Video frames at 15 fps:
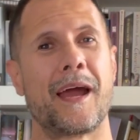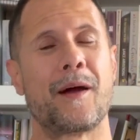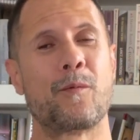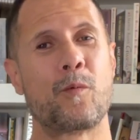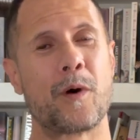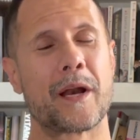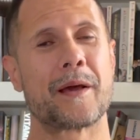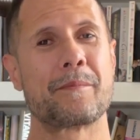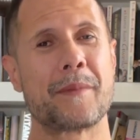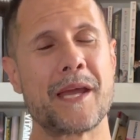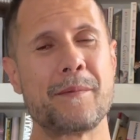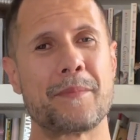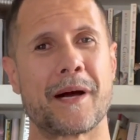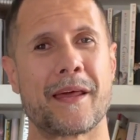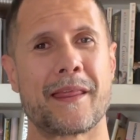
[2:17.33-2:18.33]
And what I
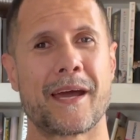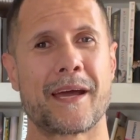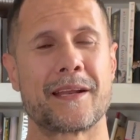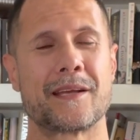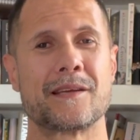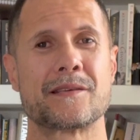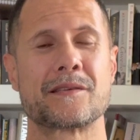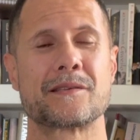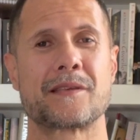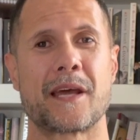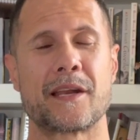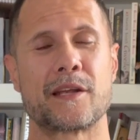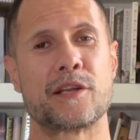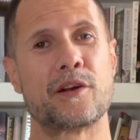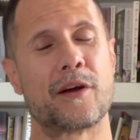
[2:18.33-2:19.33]
mean by that is
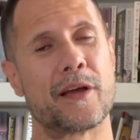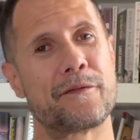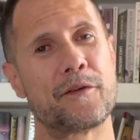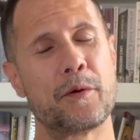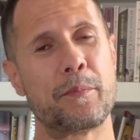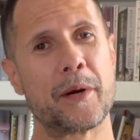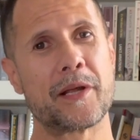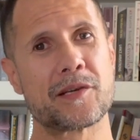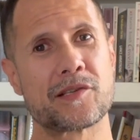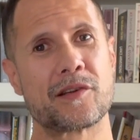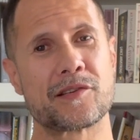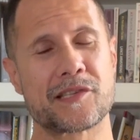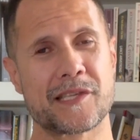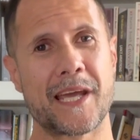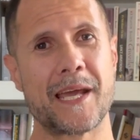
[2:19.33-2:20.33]
that, you know, if your body is
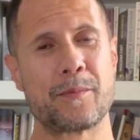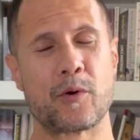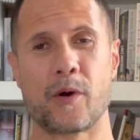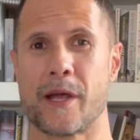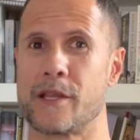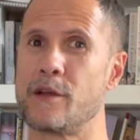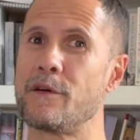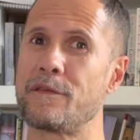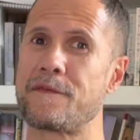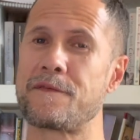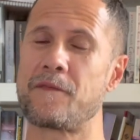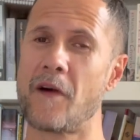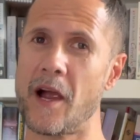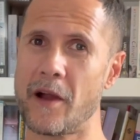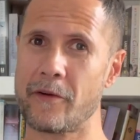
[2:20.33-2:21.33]
not stable and you're
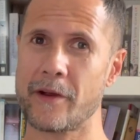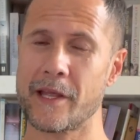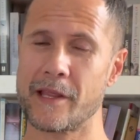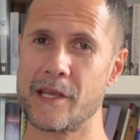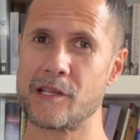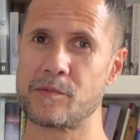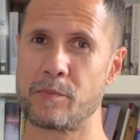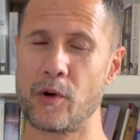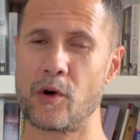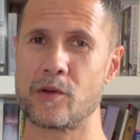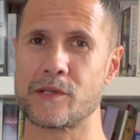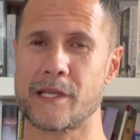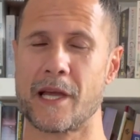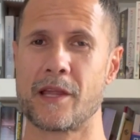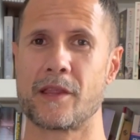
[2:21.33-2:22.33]
firing these
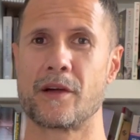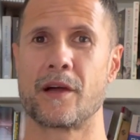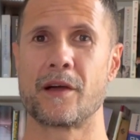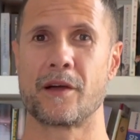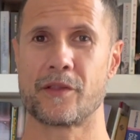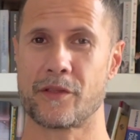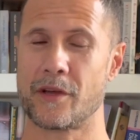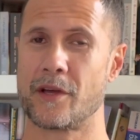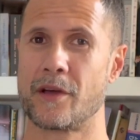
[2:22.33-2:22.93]
balls down the